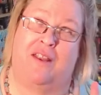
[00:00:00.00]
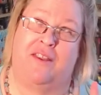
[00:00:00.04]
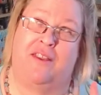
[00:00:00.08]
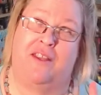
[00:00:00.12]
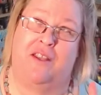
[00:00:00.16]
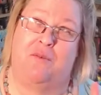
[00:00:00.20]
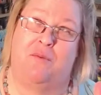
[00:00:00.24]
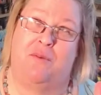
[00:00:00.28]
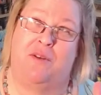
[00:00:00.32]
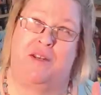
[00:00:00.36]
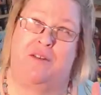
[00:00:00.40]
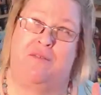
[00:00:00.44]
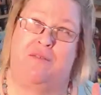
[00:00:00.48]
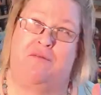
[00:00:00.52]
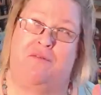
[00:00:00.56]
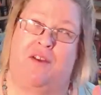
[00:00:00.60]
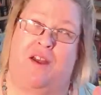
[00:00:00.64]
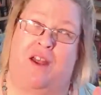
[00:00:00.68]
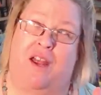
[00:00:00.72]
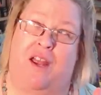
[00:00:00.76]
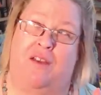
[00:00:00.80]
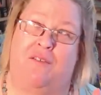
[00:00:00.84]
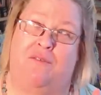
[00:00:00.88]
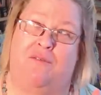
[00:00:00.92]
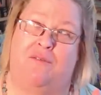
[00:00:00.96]
think we did
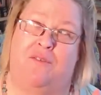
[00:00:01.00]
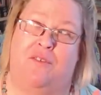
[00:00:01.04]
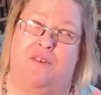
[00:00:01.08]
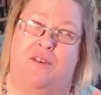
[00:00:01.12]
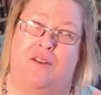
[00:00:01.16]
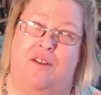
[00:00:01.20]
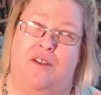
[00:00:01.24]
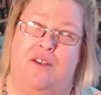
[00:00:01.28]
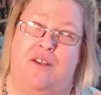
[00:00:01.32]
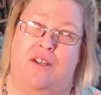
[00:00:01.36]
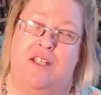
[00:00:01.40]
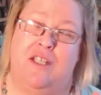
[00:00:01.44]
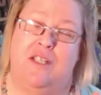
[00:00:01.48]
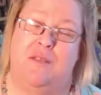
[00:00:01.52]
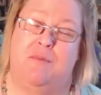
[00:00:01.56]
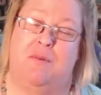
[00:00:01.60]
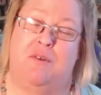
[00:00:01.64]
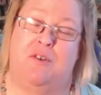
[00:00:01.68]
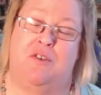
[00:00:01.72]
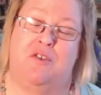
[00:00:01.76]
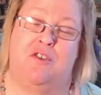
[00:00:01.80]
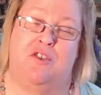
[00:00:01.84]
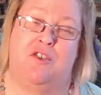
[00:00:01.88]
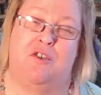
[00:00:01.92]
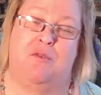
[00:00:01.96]
5
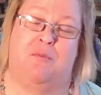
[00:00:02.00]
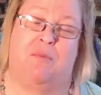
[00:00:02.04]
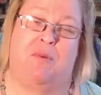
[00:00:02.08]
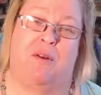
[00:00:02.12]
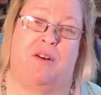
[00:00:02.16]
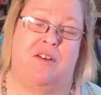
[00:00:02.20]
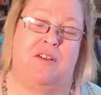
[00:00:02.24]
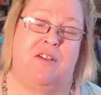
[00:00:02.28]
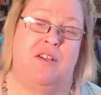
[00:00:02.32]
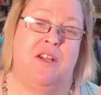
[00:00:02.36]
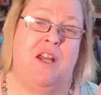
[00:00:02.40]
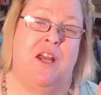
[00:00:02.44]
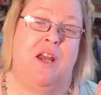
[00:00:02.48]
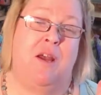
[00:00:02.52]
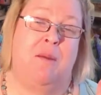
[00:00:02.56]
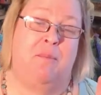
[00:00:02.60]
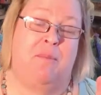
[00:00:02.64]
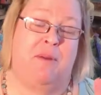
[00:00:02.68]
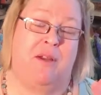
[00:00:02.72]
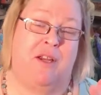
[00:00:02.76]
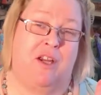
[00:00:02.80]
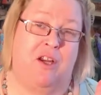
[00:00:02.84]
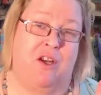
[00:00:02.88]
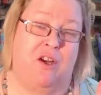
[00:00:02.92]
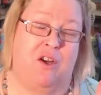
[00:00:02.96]
spiritual superpowers,
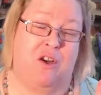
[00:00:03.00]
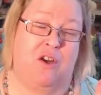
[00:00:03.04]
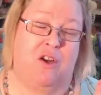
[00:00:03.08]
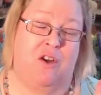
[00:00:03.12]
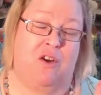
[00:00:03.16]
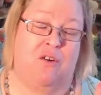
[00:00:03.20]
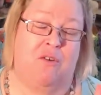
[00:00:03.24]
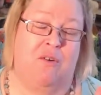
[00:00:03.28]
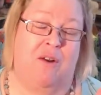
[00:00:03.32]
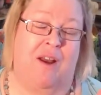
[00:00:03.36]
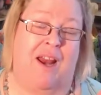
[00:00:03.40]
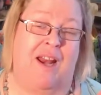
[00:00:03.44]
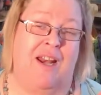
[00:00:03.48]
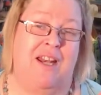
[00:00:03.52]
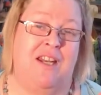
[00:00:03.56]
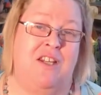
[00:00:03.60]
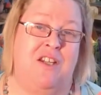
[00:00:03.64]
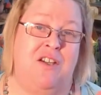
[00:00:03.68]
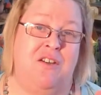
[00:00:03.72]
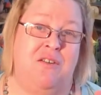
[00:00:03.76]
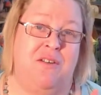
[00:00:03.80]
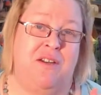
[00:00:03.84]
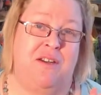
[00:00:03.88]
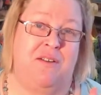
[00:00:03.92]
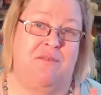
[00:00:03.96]
but
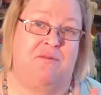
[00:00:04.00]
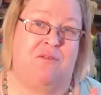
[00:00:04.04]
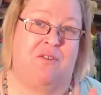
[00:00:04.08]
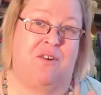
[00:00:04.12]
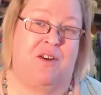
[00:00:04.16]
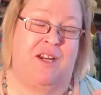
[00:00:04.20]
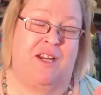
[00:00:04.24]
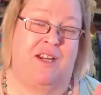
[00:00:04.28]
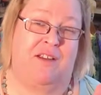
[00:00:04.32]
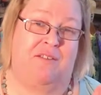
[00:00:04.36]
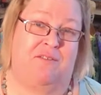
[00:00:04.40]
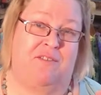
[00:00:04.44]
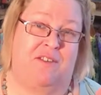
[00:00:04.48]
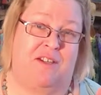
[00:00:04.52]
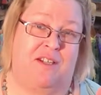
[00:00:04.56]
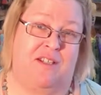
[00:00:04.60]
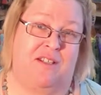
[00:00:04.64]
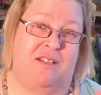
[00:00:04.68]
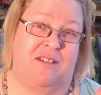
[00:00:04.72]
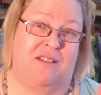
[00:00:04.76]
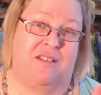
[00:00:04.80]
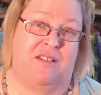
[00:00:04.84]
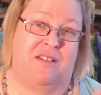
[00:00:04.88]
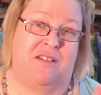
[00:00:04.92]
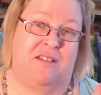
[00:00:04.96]
gratitude and
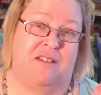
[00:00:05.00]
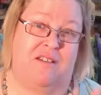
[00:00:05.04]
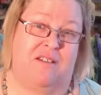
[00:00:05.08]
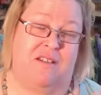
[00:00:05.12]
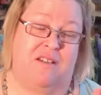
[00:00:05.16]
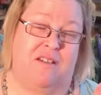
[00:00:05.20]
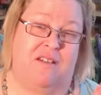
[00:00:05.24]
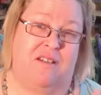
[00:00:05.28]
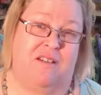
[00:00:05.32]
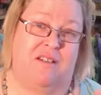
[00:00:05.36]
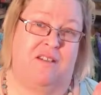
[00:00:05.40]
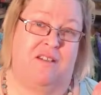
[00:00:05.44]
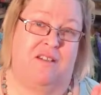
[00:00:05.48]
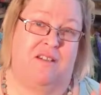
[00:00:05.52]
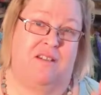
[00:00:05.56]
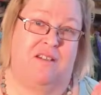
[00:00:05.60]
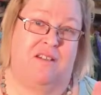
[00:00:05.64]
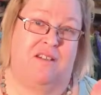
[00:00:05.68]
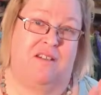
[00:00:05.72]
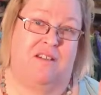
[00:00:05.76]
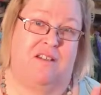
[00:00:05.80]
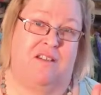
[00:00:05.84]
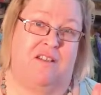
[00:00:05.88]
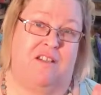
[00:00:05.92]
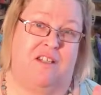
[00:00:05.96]
forgiveness,
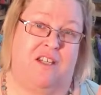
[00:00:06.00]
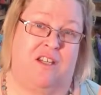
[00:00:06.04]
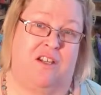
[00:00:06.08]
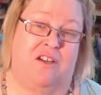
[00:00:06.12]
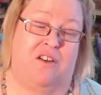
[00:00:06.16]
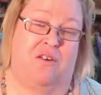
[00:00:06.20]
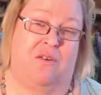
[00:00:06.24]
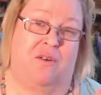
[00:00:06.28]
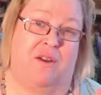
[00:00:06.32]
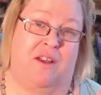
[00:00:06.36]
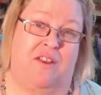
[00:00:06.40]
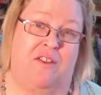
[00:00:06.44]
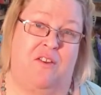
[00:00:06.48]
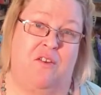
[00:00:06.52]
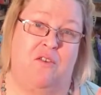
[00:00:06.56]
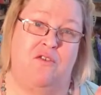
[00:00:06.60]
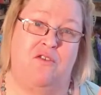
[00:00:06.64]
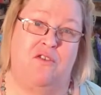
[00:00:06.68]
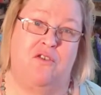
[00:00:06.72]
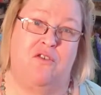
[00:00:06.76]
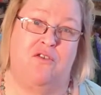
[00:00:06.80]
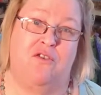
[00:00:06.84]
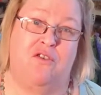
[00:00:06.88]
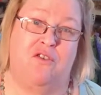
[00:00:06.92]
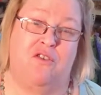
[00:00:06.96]
you know, and
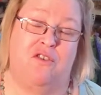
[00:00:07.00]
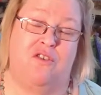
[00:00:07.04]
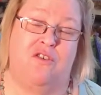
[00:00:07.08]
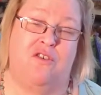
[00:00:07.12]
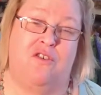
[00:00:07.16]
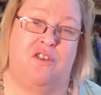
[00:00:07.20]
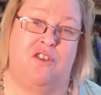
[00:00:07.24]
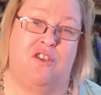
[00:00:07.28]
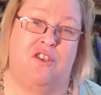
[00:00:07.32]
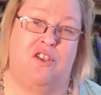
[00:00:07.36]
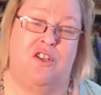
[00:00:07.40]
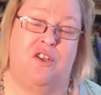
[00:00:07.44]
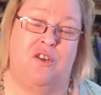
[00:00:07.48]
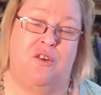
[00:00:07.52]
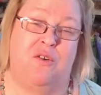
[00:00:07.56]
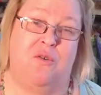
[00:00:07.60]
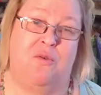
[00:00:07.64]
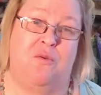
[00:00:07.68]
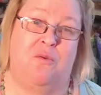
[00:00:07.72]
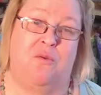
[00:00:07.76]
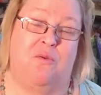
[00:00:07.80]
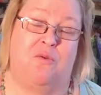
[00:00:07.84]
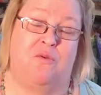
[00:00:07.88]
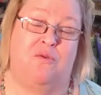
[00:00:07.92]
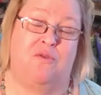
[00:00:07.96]
those are the
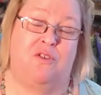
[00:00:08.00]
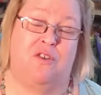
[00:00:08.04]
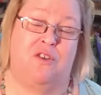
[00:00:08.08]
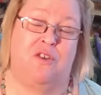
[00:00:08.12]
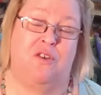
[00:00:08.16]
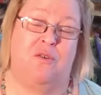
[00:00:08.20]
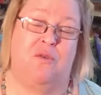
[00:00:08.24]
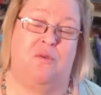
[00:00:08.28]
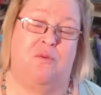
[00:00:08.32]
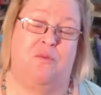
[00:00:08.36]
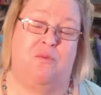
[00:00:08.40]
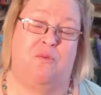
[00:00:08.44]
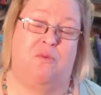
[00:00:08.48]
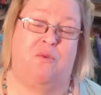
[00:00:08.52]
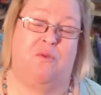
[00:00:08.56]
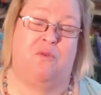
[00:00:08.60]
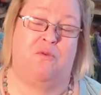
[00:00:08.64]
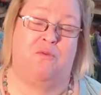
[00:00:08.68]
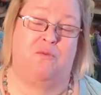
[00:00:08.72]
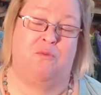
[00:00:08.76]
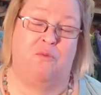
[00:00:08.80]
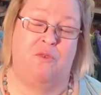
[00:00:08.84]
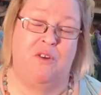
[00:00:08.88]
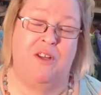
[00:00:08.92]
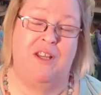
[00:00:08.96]
two
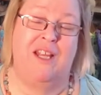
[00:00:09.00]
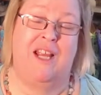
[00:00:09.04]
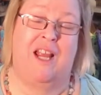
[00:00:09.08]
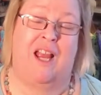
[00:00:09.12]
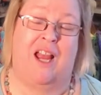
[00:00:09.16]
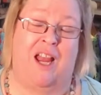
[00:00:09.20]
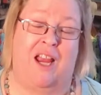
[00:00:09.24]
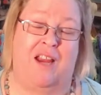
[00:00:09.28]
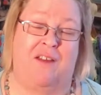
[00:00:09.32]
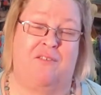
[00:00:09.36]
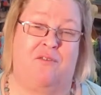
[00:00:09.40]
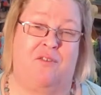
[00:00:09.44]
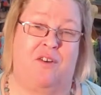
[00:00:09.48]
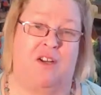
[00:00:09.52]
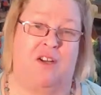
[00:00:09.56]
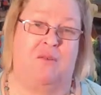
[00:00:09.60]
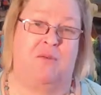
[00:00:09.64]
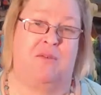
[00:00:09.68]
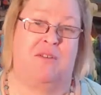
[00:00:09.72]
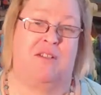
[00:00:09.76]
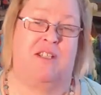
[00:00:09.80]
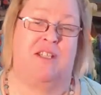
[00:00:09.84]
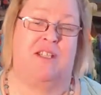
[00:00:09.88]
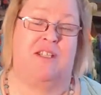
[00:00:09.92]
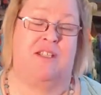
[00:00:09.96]
really high
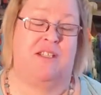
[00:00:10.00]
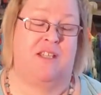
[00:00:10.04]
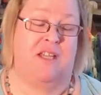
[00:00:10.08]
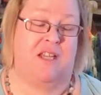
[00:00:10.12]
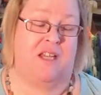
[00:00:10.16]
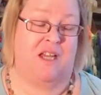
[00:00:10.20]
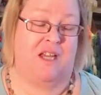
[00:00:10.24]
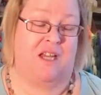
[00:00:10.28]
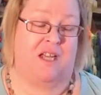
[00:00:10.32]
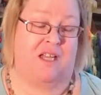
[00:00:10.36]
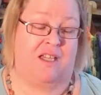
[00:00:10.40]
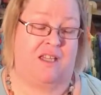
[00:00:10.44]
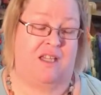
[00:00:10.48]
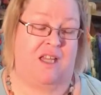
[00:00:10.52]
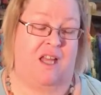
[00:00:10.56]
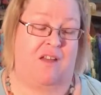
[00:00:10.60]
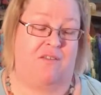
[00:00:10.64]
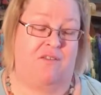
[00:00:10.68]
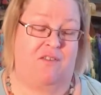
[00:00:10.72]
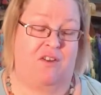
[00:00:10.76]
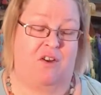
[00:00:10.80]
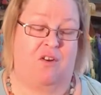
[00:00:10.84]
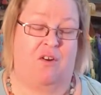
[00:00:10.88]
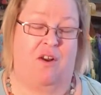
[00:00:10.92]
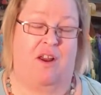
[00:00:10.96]
frequencies.
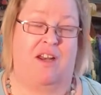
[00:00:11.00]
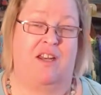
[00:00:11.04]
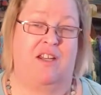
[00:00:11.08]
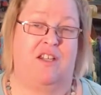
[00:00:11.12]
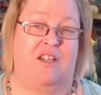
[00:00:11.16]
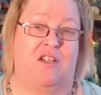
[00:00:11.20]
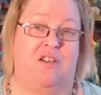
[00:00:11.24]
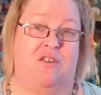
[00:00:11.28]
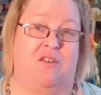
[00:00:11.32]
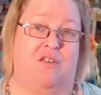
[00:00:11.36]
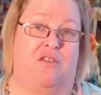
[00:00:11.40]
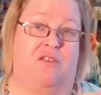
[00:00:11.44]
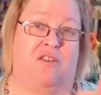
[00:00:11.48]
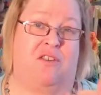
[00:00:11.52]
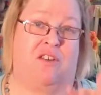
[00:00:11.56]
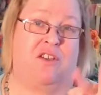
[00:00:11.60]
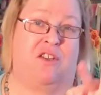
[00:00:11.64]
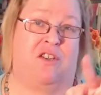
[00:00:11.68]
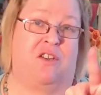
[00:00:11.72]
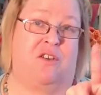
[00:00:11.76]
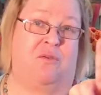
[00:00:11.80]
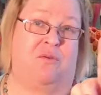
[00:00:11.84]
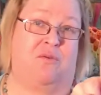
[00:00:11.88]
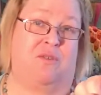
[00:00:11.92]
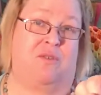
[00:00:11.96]
Love and gratitude are the
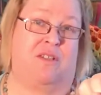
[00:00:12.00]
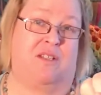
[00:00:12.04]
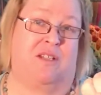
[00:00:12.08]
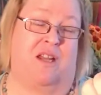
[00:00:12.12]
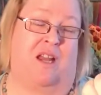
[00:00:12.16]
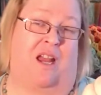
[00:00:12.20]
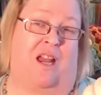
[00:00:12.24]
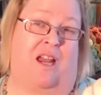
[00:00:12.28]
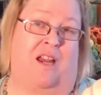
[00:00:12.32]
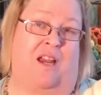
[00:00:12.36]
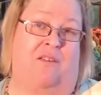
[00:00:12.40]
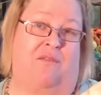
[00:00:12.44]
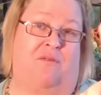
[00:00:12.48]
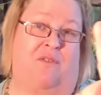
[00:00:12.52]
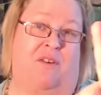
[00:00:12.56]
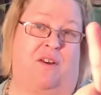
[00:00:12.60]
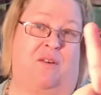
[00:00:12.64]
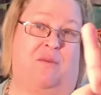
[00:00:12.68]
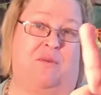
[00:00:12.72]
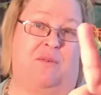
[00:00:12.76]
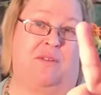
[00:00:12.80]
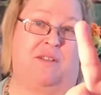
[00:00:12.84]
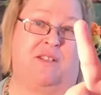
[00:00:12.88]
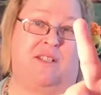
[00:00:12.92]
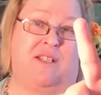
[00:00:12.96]
2 high
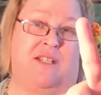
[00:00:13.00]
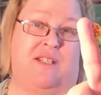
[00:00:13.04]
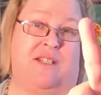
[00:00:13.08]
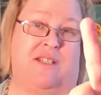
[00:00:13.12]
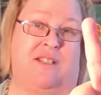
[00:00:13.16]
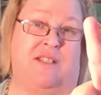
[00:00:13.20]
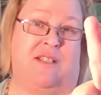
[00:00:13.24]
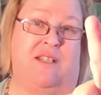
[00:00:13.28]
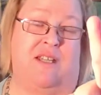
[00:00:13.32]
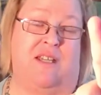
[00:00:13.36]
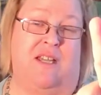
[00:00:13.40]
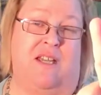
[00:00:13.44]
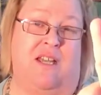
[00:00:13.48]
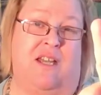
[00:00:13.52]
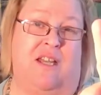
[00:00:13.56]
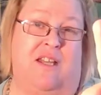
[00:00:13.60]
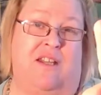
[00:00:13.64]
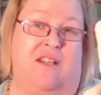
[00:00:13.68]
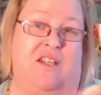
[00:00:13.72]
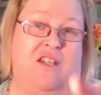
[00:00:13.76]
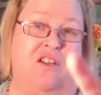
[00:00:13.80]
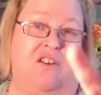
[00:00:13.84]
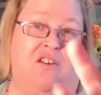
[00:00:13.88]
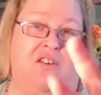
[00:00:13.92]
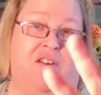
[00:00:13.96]
frequencies.
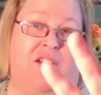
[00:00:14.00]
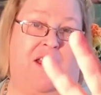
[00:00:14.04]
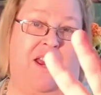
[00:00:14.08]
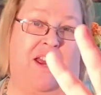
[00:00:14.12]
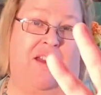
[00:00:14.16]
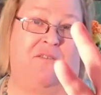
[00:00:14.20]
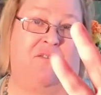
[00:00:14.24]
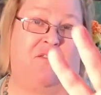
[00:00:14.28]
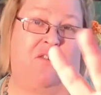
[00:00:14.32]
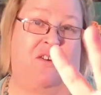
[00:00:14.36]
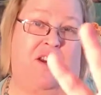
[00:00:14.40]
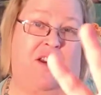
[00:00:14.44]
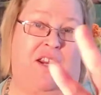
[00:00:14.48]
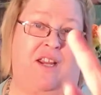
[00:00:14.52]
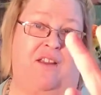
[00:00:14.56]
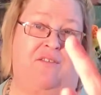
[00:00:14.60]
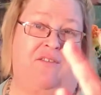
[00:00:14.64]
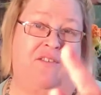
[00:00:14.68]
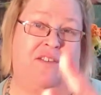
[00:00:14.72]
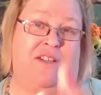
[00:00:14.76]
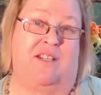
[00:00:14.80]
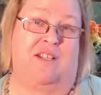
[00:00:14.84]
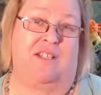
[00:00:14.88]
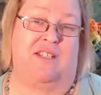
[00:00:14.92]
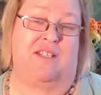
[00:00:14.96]
Then you're going to add
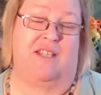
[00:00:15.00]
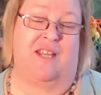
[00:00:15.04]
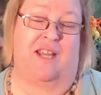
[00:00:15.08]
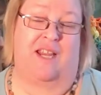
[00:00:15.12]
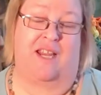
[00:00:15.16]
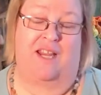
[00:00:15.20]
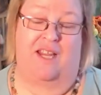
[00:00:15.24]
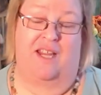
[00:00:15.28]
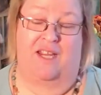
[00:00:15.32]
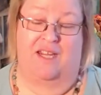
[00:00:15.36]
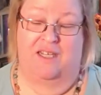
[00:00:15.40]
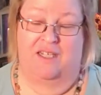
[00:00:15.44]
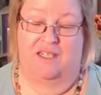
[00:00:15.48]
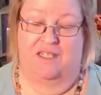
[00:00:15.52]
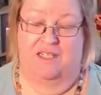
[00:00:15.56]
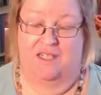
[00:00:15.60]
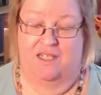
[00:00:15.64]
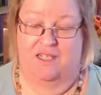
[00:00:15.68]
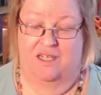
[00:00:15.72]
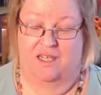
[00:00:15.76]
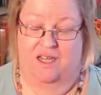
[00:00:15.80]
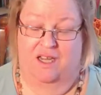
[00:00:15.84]
forgiveness and